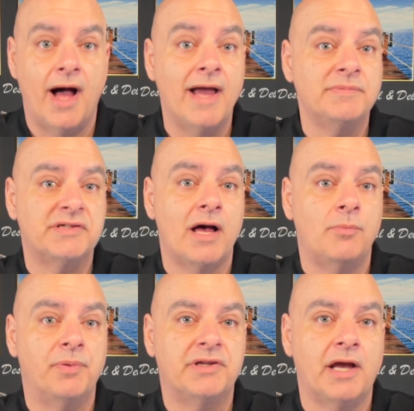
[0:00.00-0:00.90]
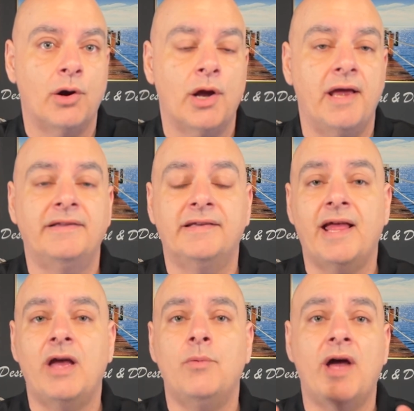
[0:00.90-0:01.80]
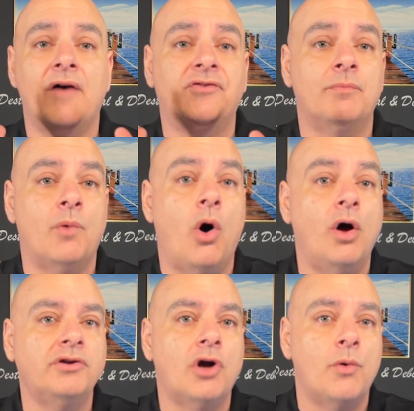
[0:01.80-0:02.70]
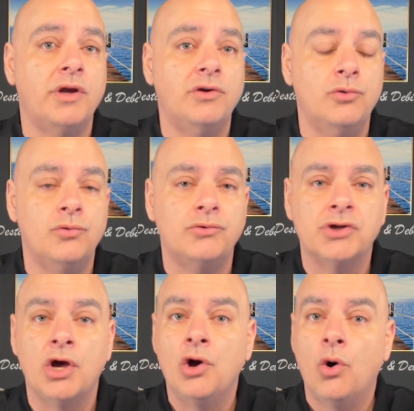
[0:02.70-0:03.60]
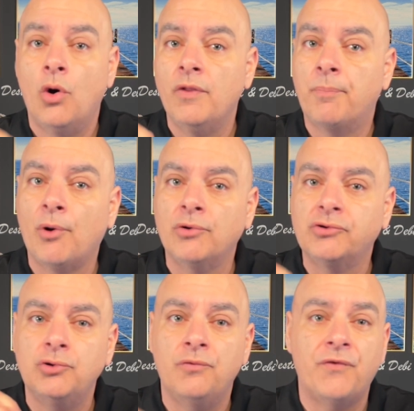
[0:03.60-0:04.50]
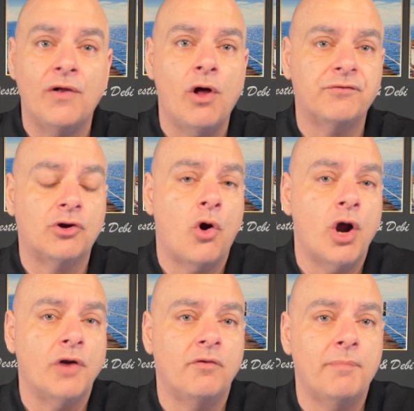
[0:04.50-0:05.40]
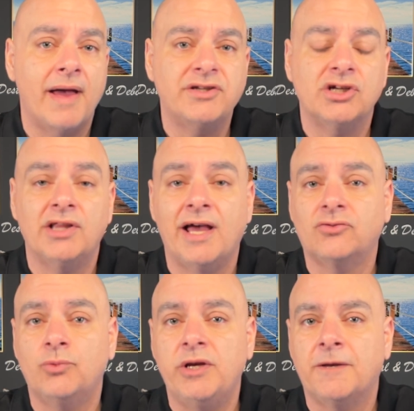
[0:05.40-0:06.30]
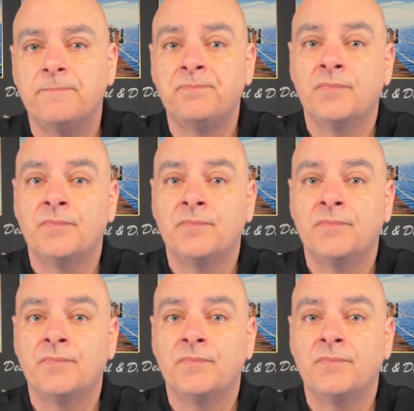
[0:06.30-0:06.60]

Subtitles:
I'm Sal Patera, and today we have some ongoing news on the person who fell off the Carnival Magic last week.